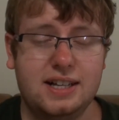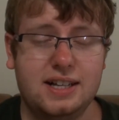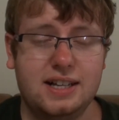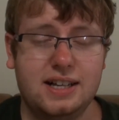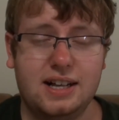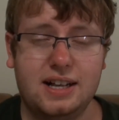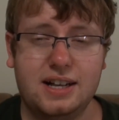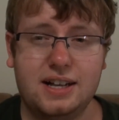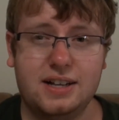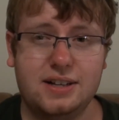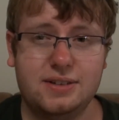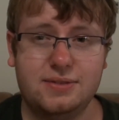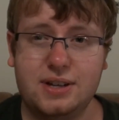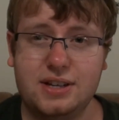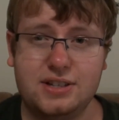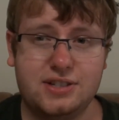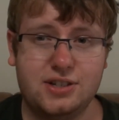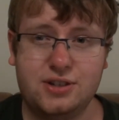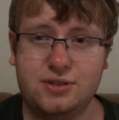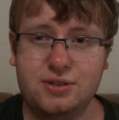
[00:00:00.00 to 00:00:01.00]

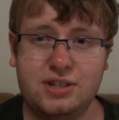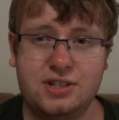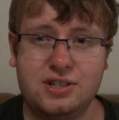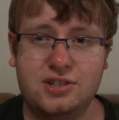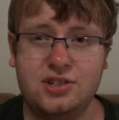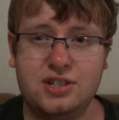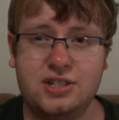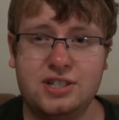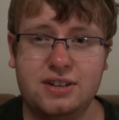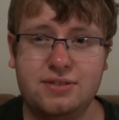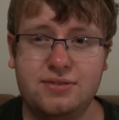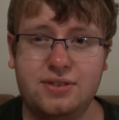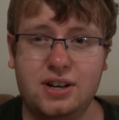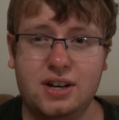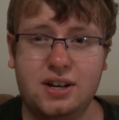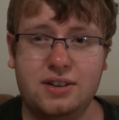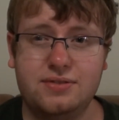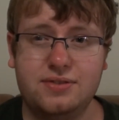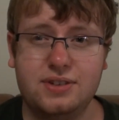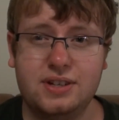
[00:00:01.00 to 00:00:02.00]
Yeah, so congratulations GTA
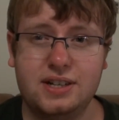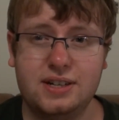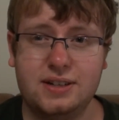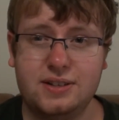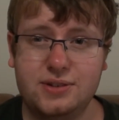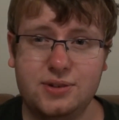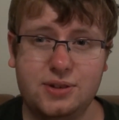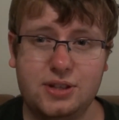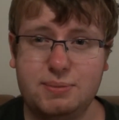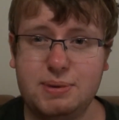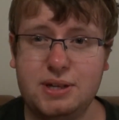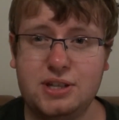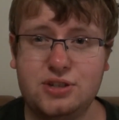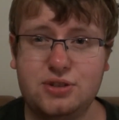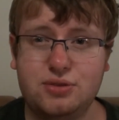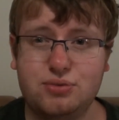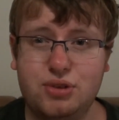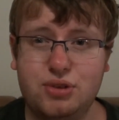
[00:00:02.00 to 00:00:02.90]
5, you are the best